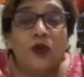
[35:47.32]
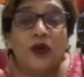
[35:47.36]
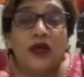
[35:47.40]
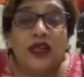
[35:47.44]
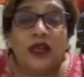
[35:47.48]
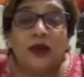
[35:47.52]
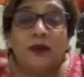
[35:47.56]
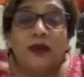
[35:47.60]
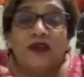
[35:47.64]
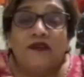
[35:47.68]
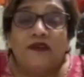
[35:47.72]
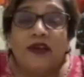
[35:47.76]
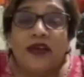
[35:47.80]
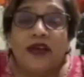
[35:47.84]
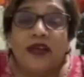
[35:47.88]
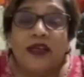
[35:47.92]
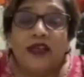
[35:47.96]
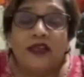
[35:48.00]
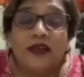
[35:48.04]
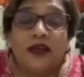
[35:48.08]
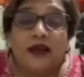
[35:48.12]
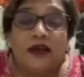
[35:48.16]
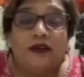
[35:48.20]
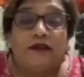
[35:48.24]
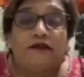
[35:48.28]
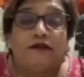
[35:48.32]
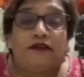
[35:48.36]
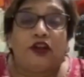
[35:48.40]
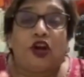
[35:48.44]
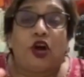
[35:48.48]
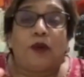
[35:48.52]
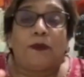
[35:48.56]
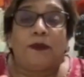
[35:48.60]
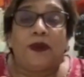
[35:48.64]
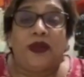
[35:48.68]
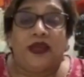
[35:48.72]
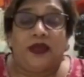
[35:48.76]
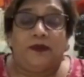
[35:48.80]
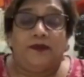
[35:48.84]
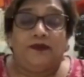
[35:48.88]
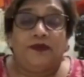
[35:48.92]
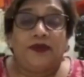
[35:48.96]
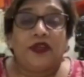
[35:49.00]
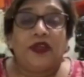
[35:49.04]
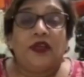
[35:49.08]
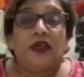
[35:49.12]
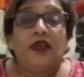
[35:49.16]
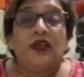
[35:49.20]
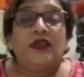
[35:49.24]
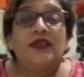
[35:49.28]
will be very floppy.
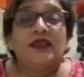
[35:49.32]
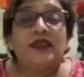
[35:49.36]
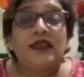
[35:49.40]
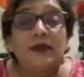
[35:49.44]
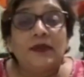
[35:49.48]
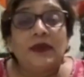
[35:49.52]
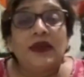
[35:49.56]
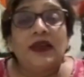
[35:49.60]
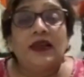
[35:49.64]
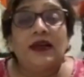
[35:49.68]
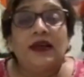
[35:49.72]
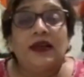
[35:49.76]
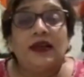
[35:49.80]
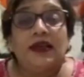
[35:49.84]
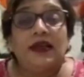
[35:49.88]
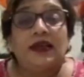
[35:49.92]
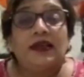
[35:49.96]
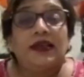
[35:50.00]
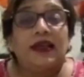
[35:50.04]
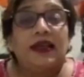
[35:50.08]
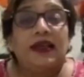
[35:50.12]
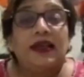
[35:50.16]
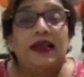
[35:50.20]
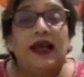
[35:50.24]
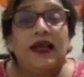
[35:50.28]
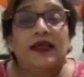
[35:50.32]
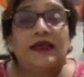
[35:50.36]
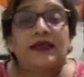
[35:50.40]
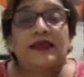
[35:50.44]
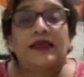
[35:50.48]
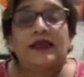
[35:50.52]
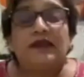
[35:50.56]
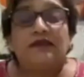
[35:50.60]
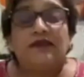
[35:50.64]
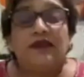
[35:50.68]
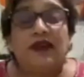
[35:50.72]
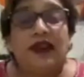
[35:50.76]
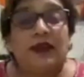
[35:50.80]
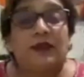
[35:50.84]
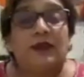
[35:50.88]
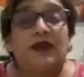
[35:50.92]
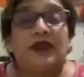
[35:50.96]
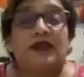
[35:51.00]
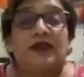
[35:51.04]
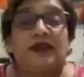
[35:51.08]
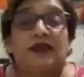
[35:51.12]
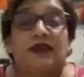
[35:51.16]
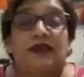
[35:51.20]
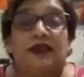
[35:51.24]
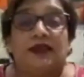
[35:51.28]
Similarly, the elastin
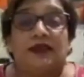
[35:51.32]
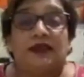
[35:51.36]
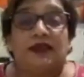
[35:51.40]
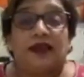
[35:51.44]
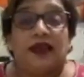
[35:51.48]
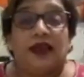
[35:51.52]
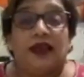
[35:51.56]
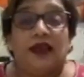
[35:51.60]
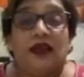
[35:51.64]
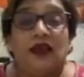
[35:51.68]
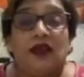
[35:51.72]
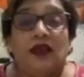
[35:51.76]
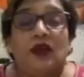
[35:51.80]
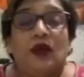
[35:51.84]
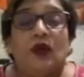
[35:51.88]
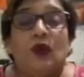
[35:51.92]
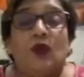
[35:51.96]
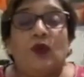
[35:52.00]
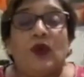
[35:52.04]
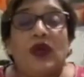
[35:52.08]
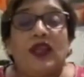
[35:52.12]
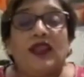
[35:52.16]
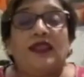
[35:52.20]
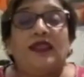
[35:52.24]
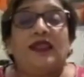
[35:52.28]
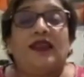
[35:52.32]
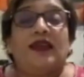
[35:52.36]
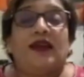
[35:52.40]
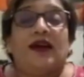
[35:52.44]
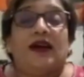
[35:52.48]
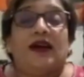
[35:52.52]
fibers in the skin, when they are